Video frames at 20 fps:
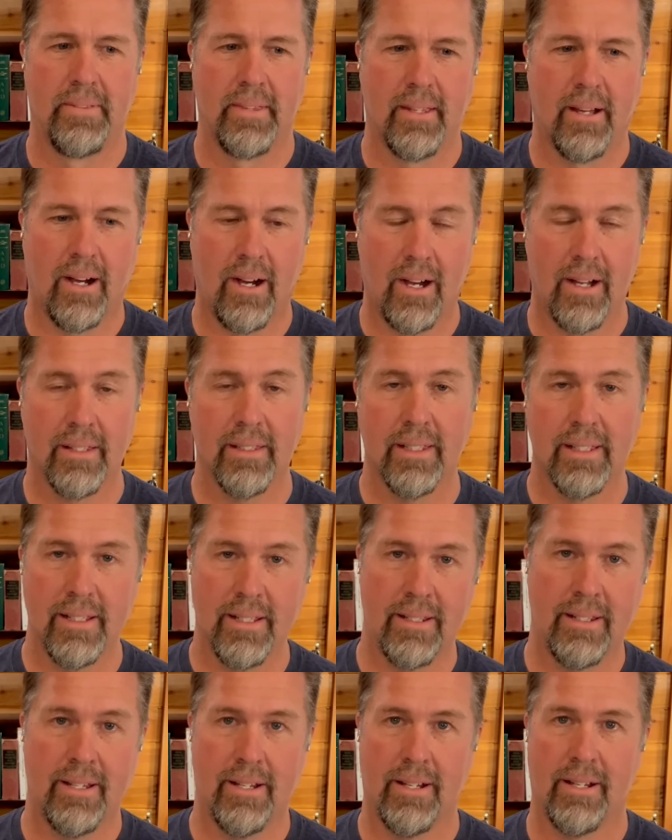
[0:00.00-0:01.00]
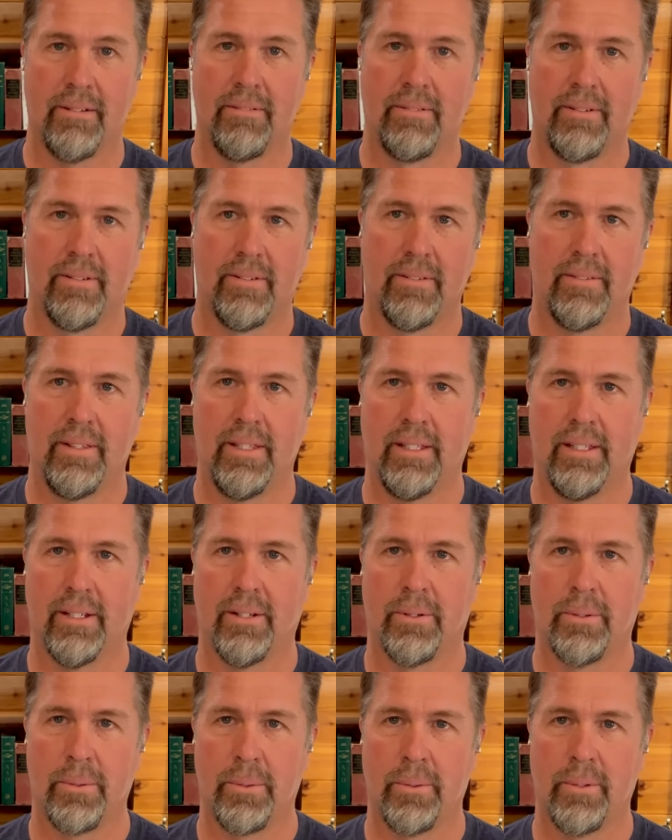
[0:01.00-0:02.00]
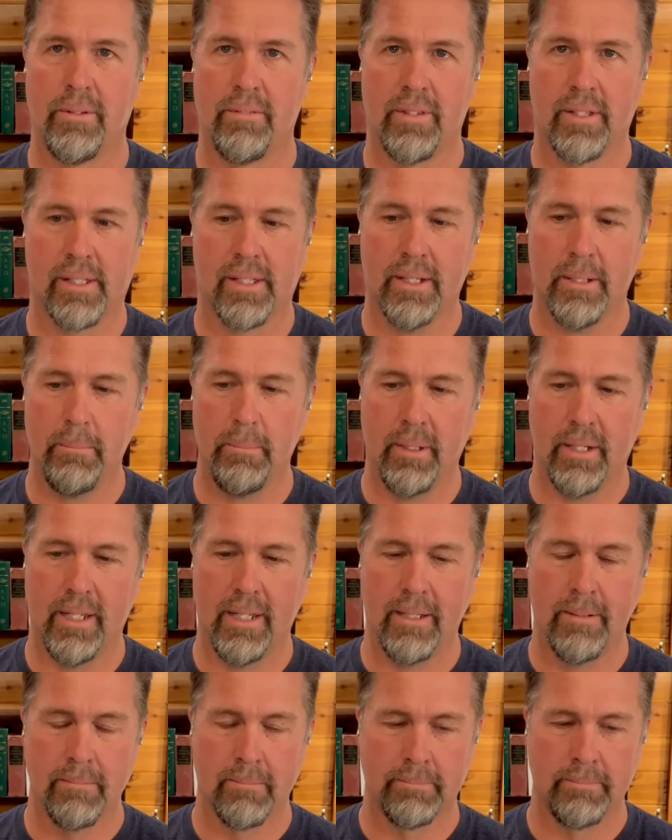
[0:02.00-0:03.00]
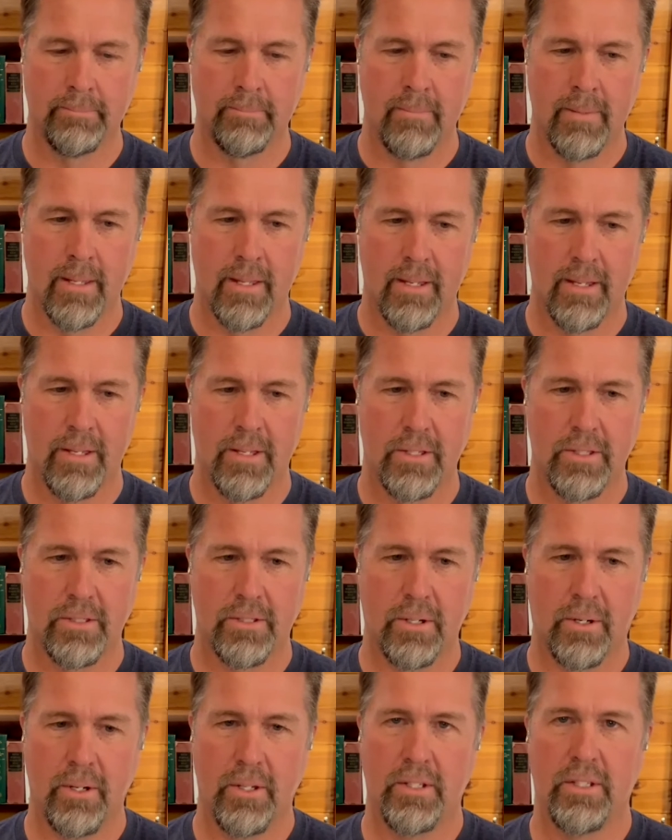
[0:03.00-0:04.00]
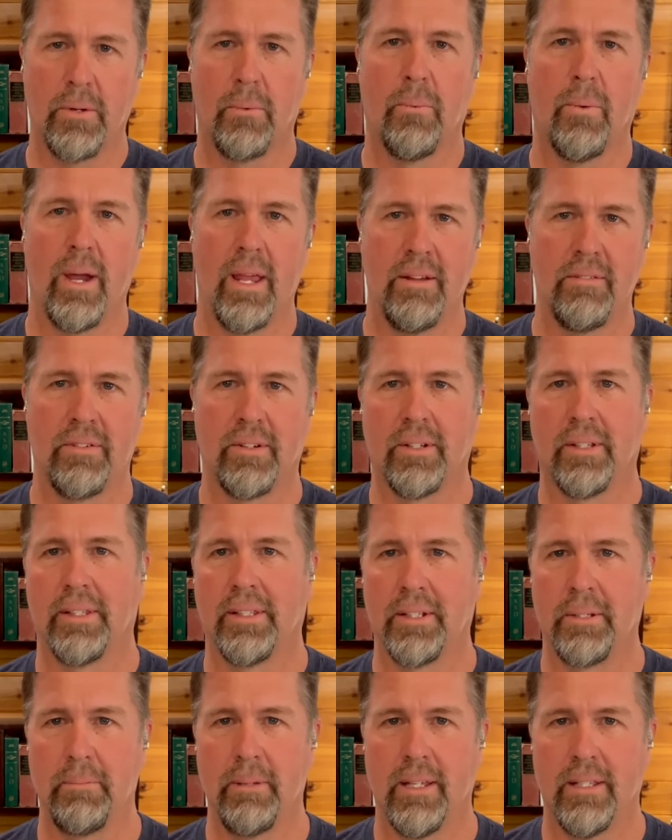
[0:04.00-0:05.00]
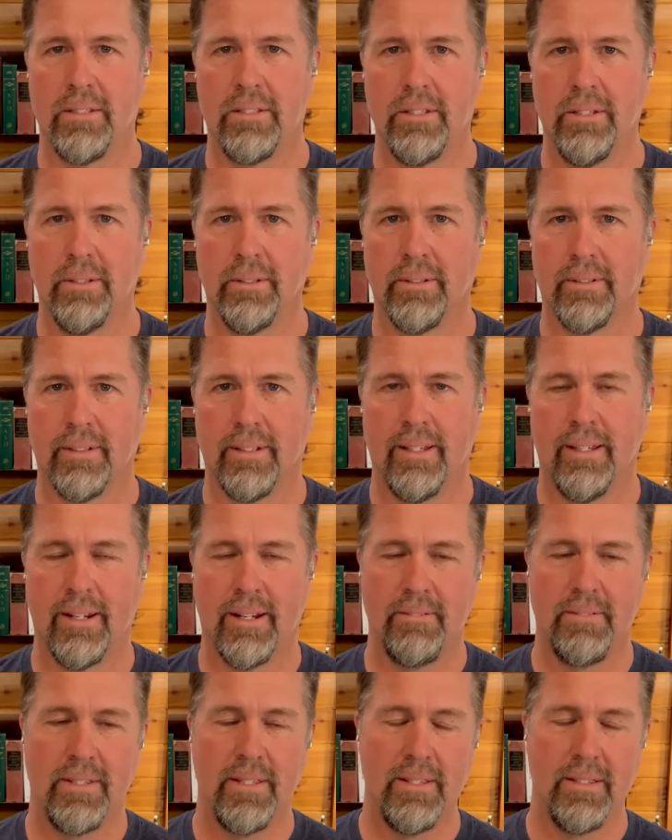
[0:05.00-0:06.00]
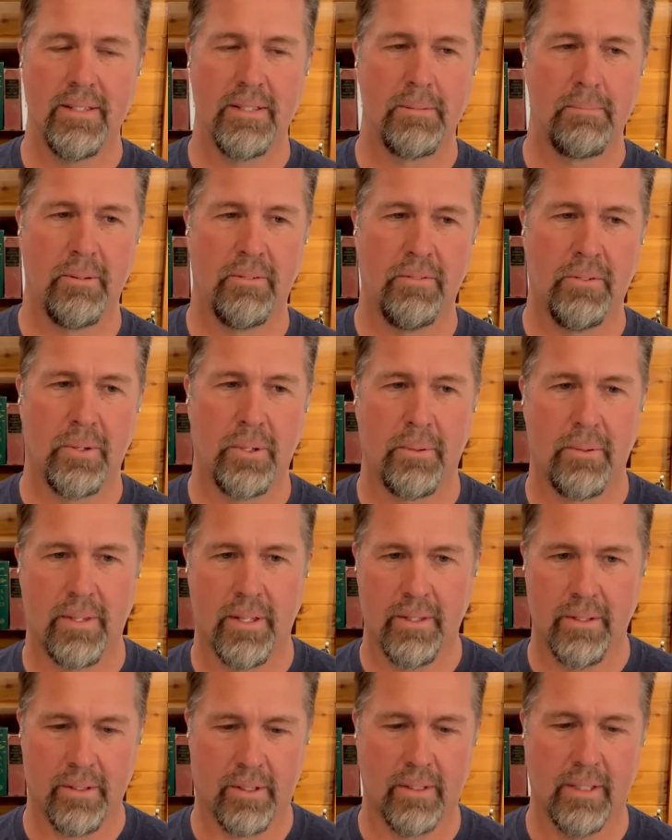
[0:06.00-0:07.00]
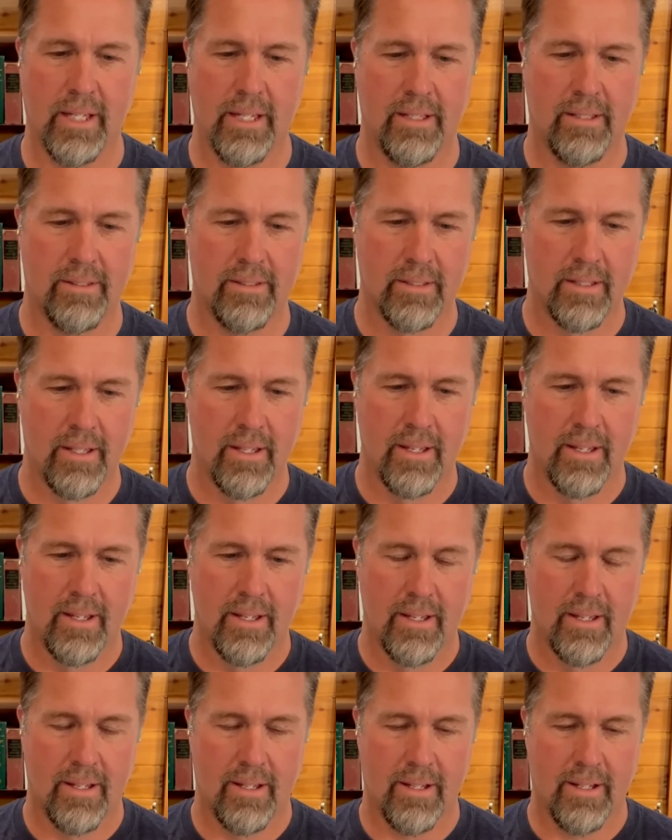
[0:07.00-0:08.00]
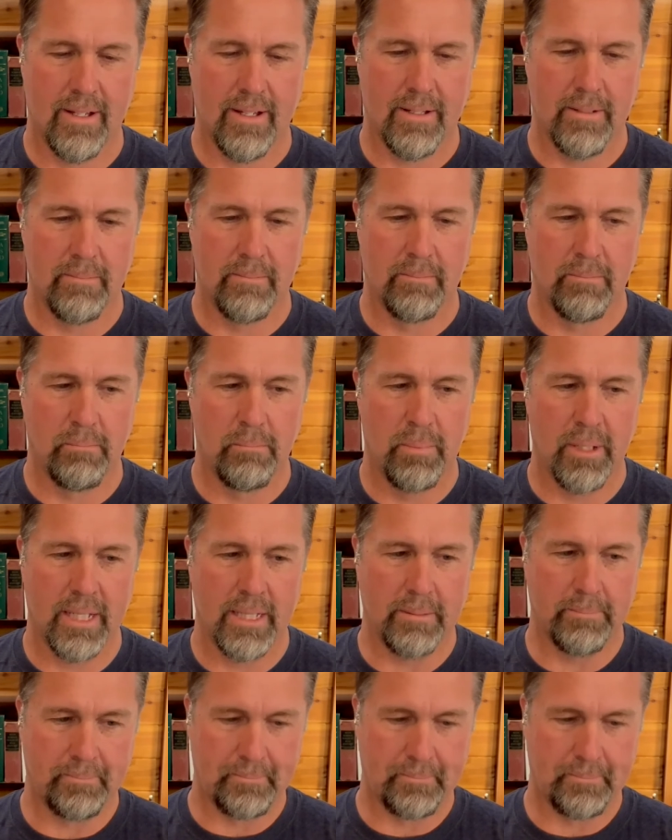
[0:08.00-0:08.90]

oddly enough, the owner of the company started to waver a little bit too. And I've seen this before with other clients, but